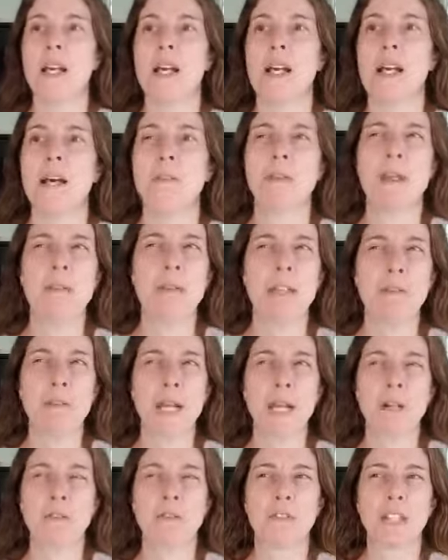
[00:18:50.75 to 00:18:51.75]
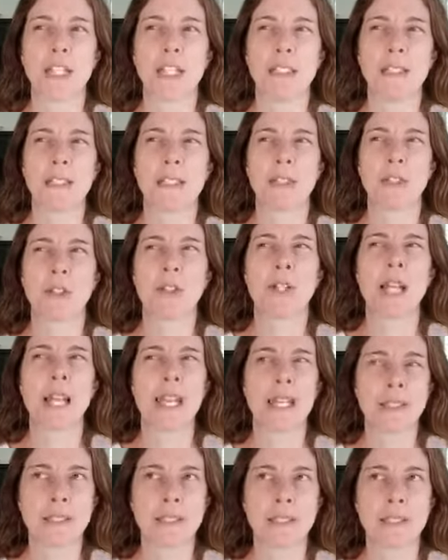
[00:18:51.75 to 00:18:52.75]
Maybe About Face or
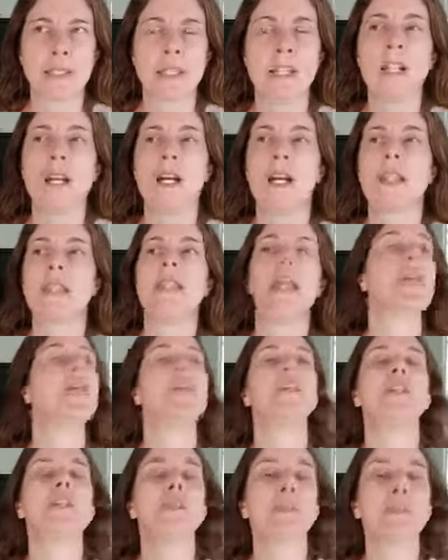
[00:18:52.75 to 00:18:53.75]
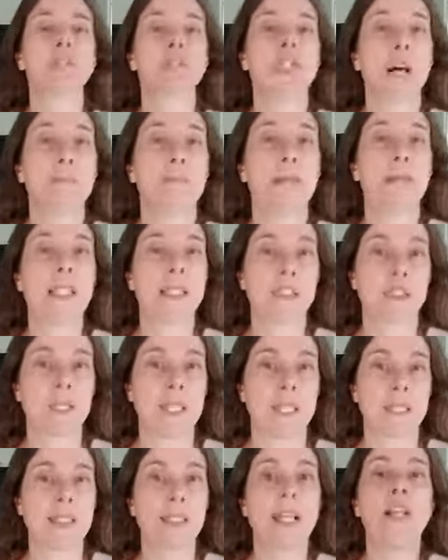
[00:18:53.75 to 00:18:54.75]
Ace, they use
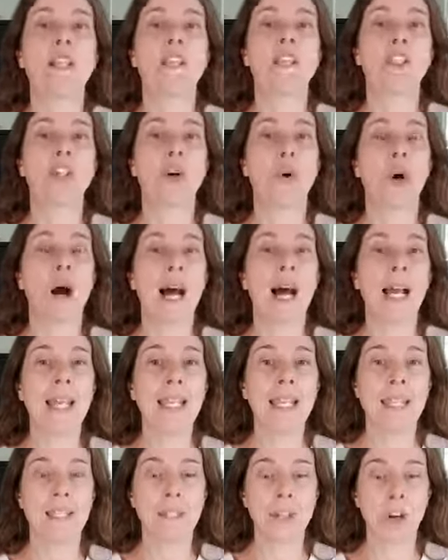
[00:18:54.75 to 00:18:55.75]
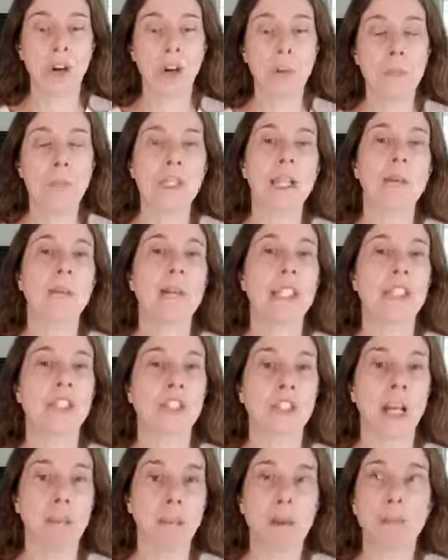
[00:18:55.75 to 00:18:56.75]
Shopmetrics. So I can open up my
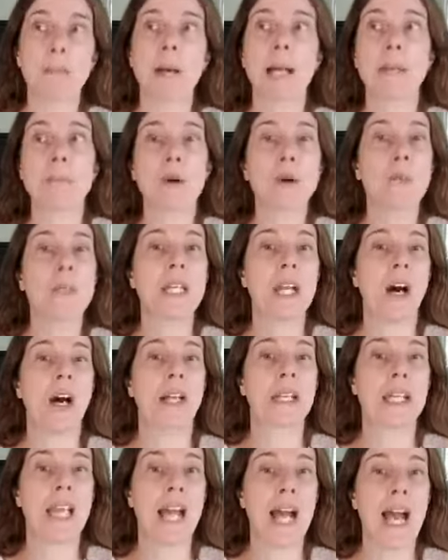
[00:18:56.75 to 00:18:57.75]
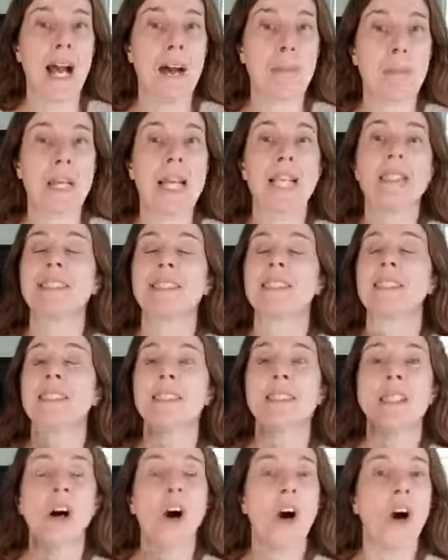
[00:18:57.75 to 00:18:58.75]
Mobi Audit app and
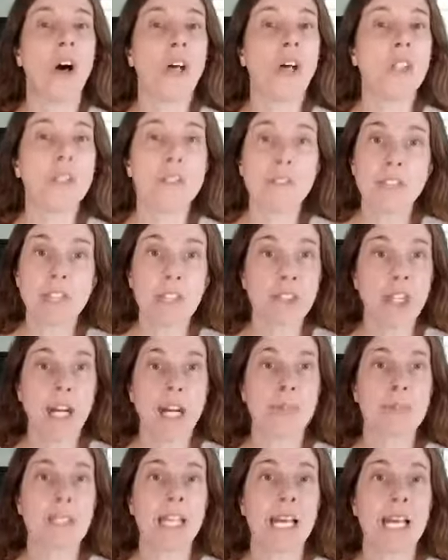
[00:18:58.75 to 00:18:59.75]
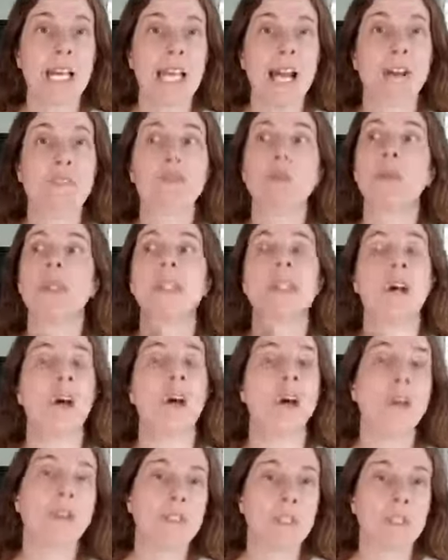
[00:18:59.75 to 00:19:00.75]
see all of the jobs I have with
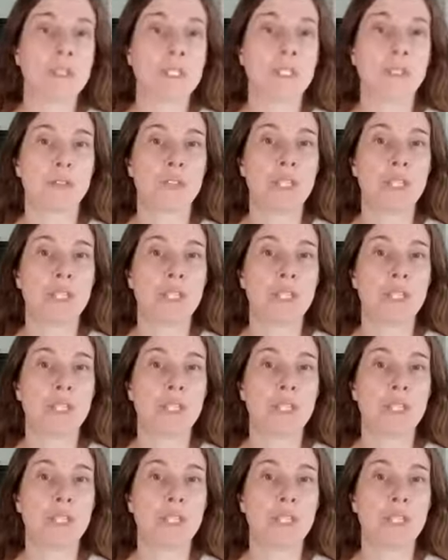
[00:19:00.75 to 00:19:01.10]
all of those different